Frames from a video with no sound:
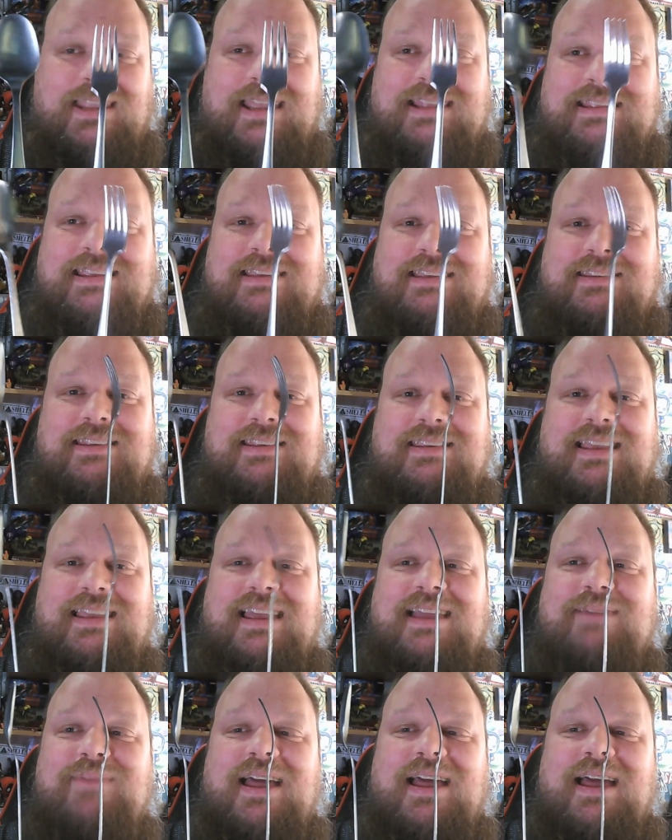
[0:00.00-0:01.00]
It is the
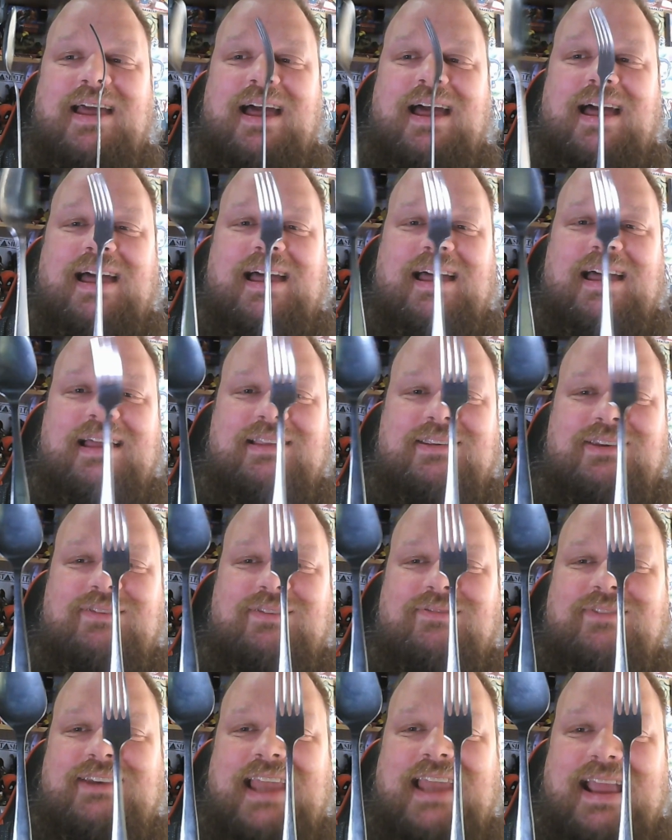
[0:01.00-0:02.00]
same sort of
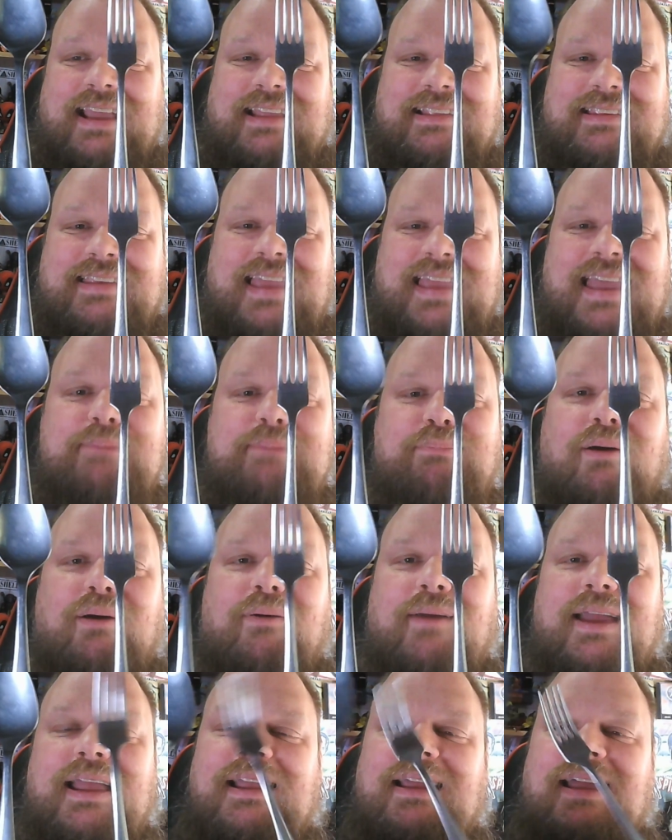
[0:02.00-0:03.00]
neck
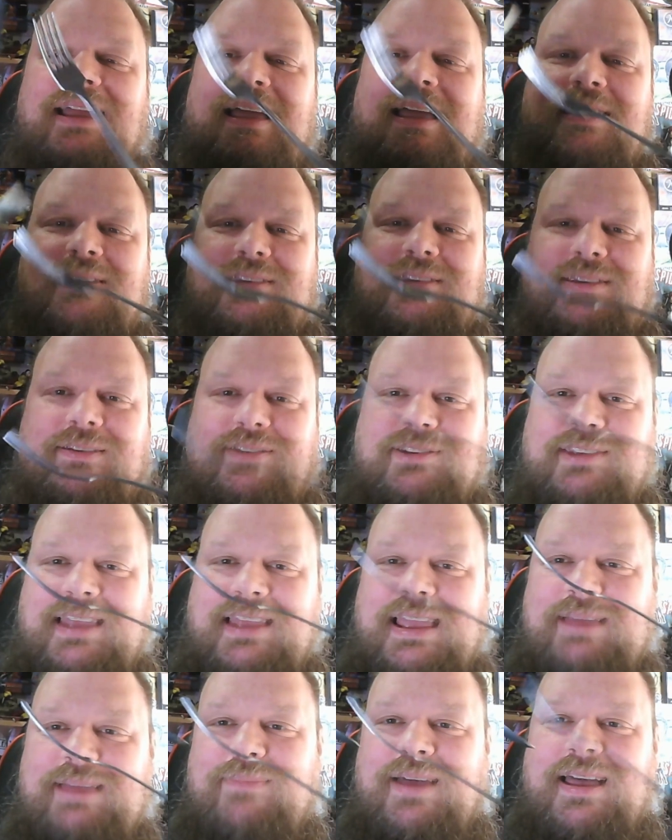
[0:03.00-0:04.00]
tapering, sort of
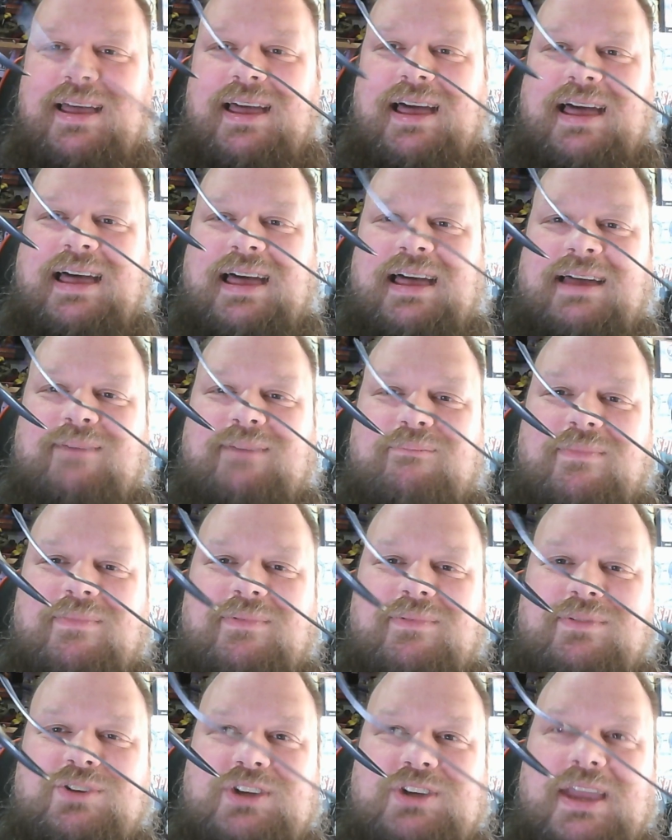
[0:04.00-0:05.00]
same
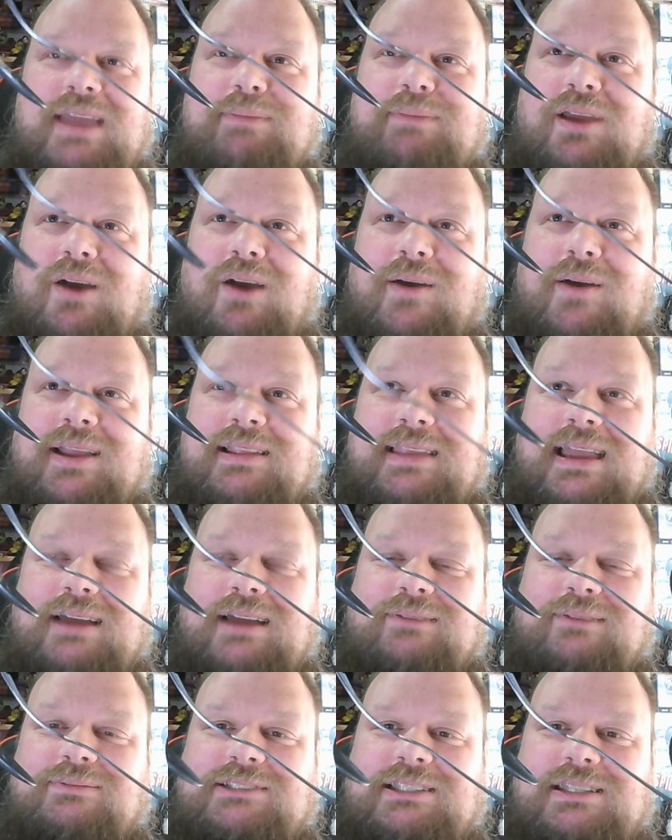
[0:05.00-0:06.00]
shape going
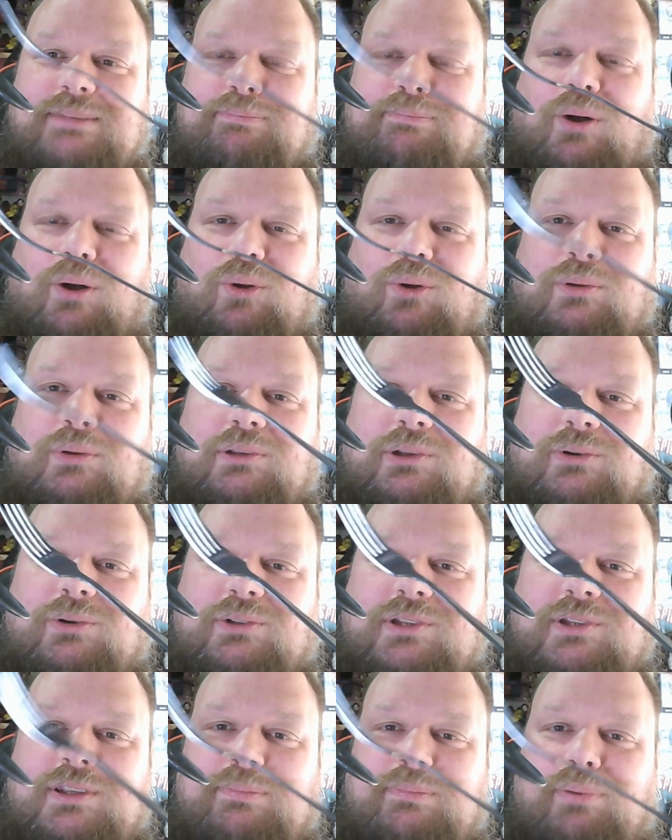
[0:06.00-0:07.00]
down to the bowl or
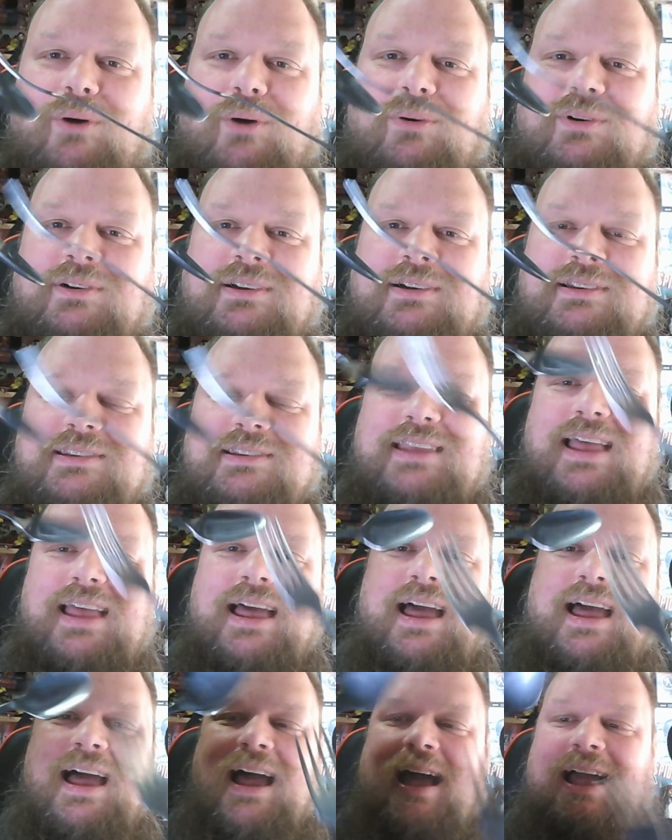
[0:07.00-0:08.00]
to the prongs.
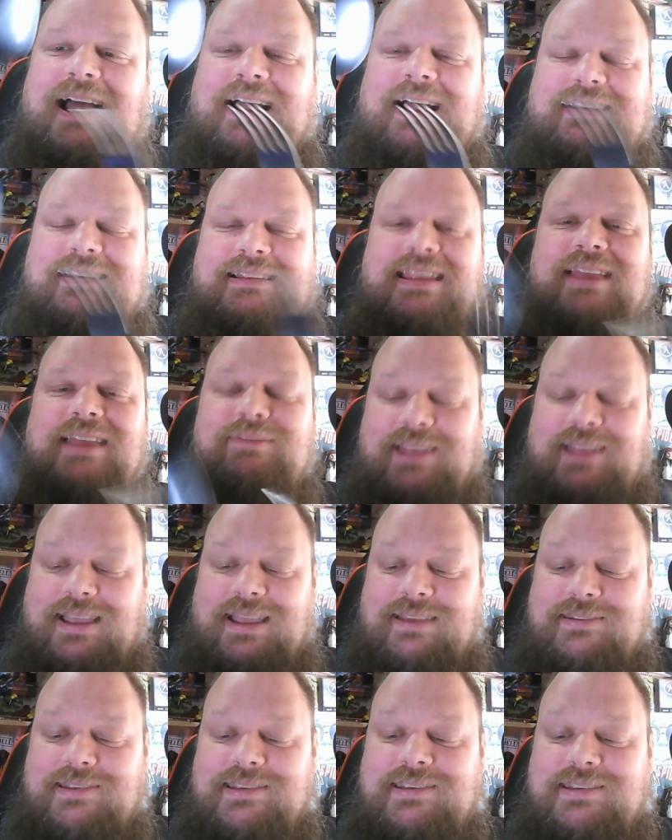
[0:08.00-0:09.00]
And it even
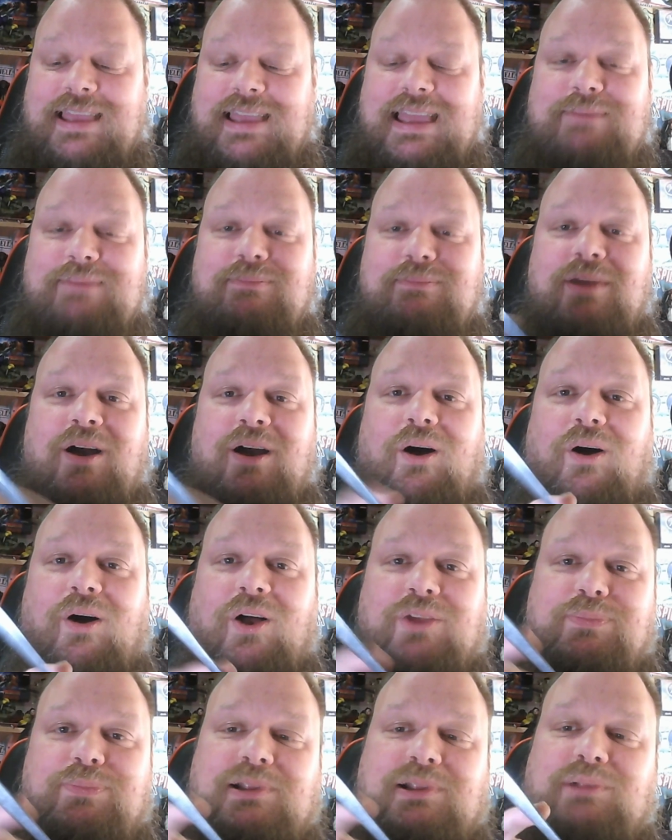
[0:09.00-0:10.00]
has the same
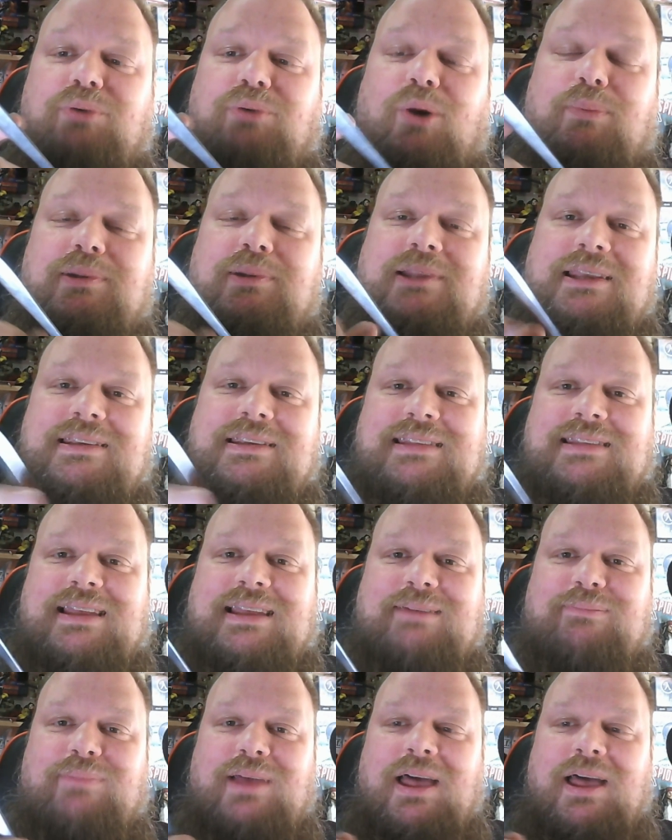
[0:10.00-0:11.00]
hospital property
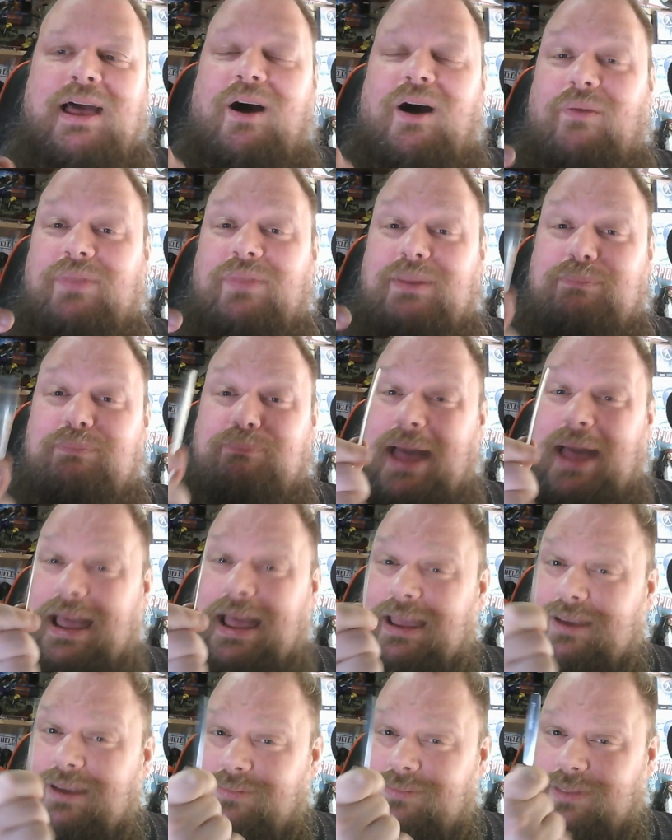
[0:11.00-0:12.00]
stamp on the
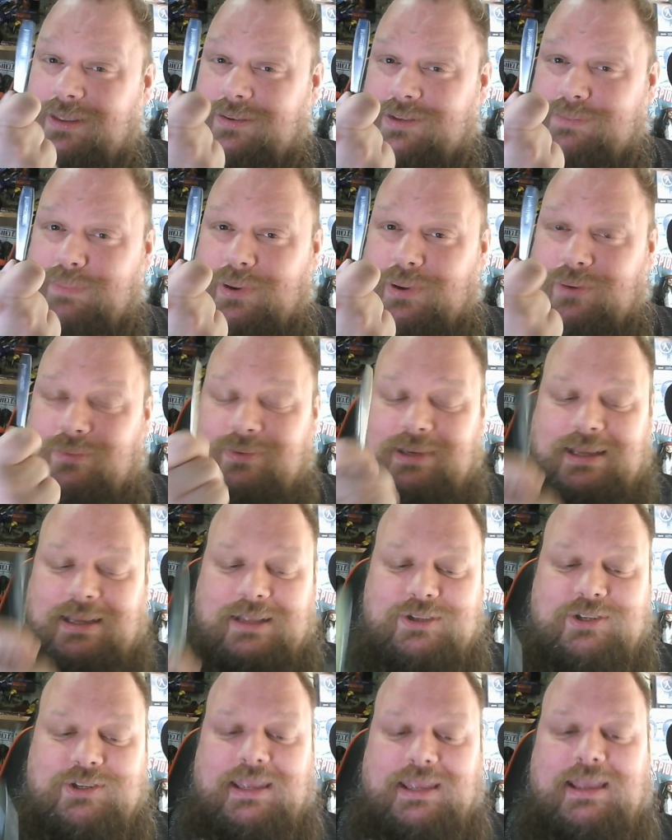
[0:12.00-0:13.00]
back of the spoon,
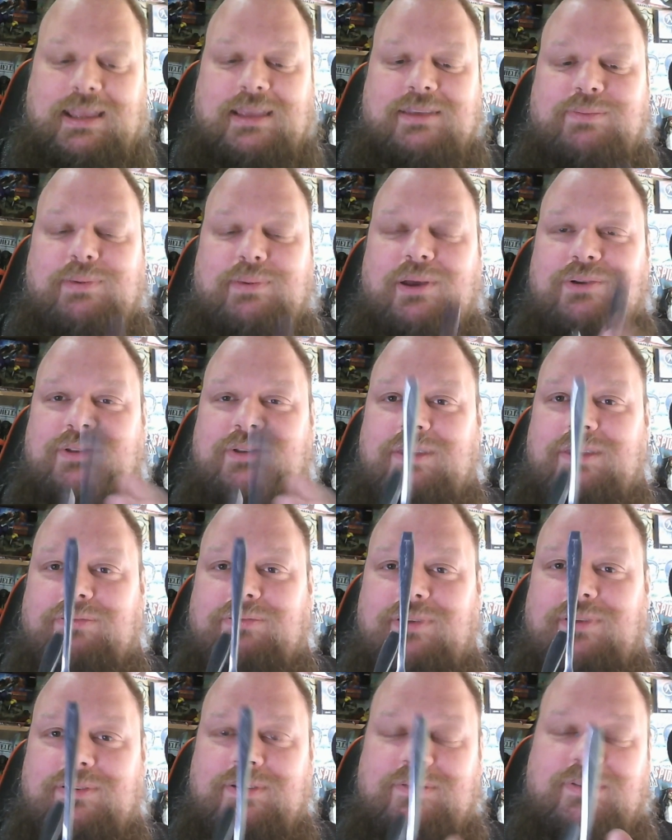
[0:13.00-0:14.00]
actually, as opposed to the
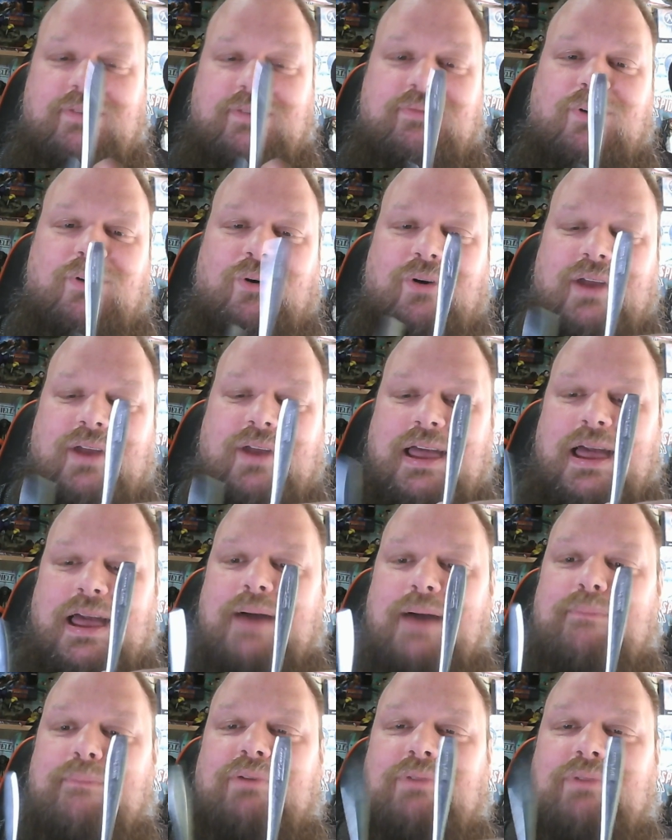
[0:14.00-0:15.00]
front of the fork.
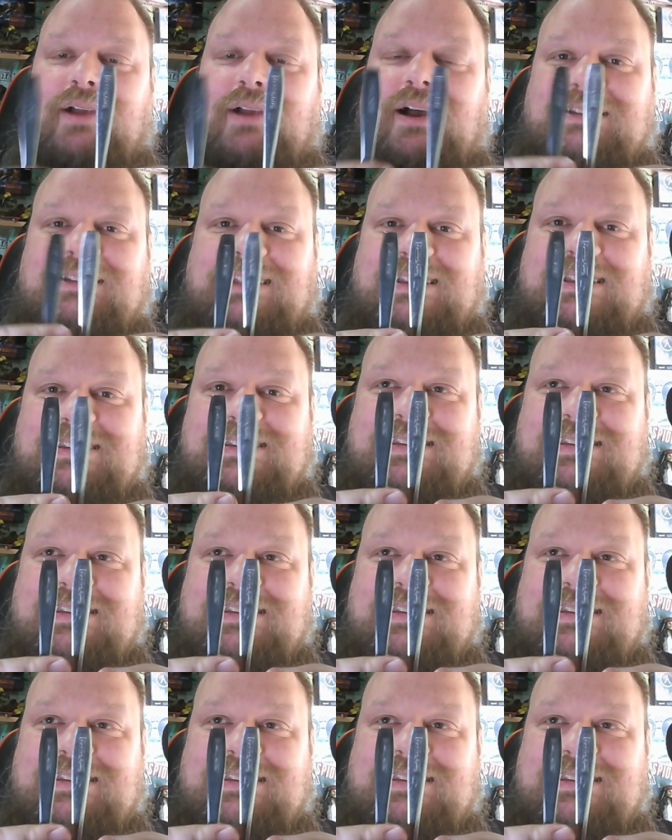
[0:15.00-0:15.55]
But regardless,